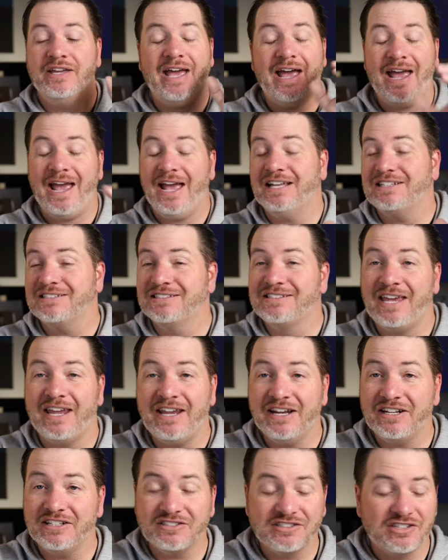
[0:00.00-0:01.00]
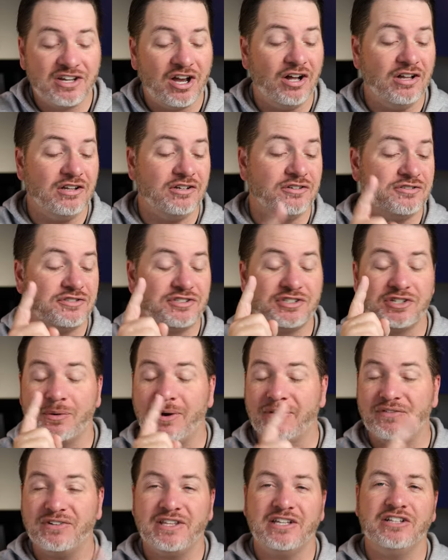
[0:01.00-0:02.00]
it has Canon's colors, so
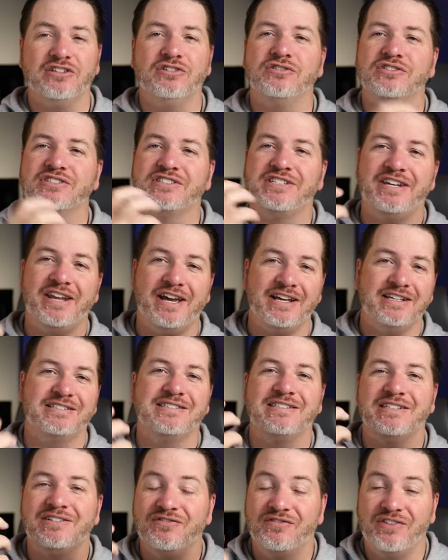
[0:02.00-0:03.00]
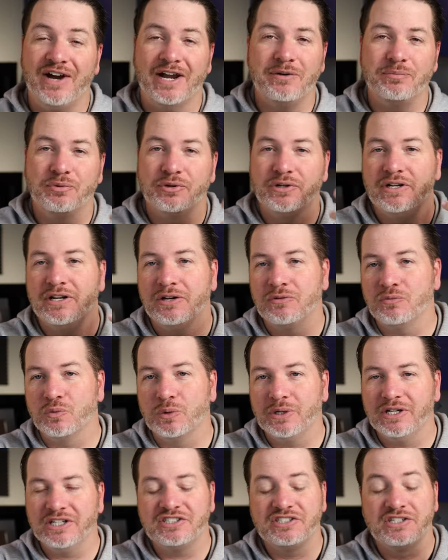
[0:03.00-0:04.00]
everything looks nice and vibrant and
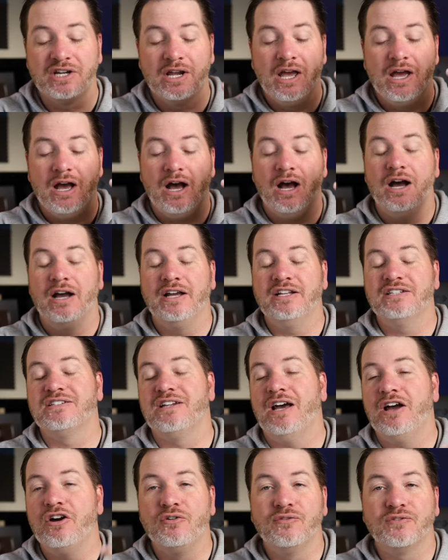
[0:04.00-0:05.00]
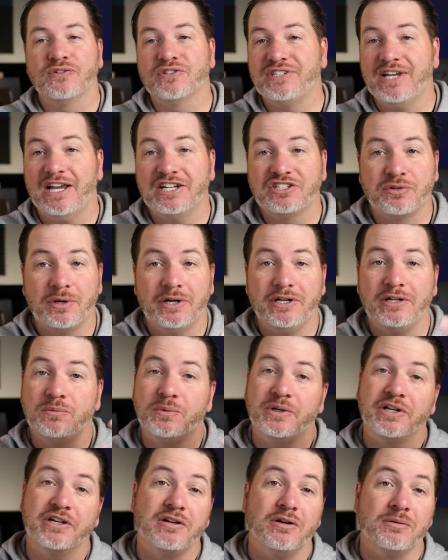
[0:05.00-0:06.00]
rich. Uh, it's not oversaturated
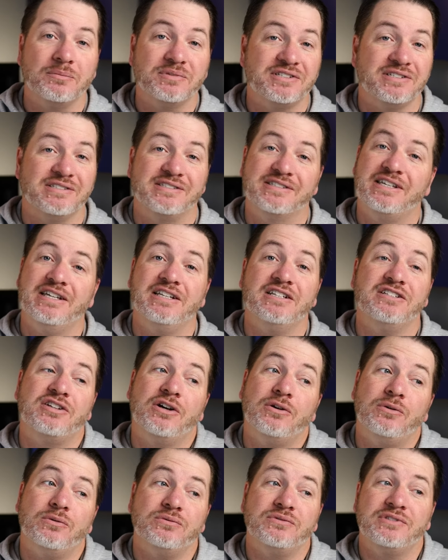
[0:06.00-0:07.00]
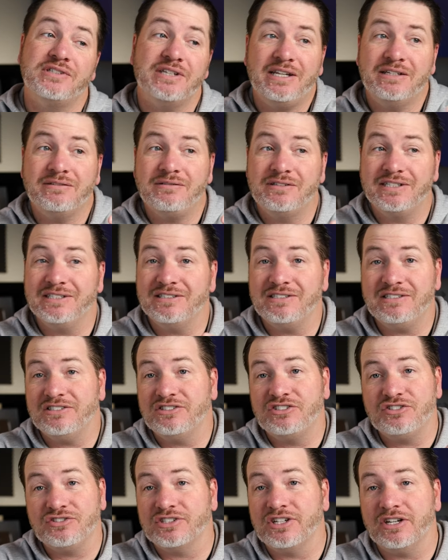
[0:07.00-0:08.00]
when it comes to skin tones, and this
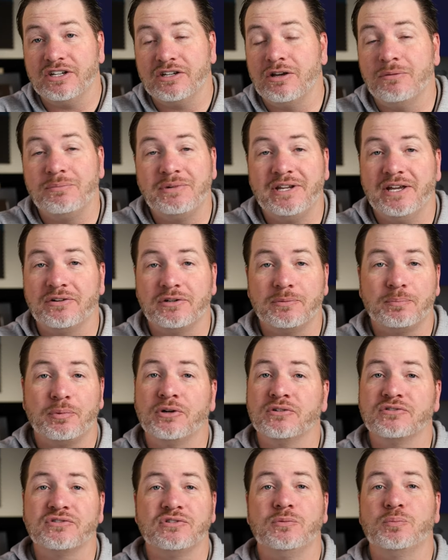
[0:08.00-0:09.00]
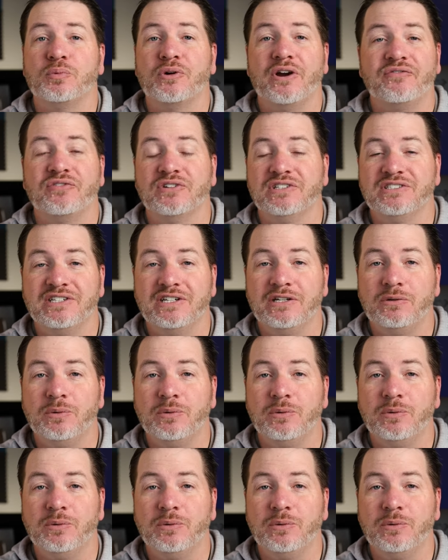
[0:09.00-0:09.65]
is just gonna come down to personal preference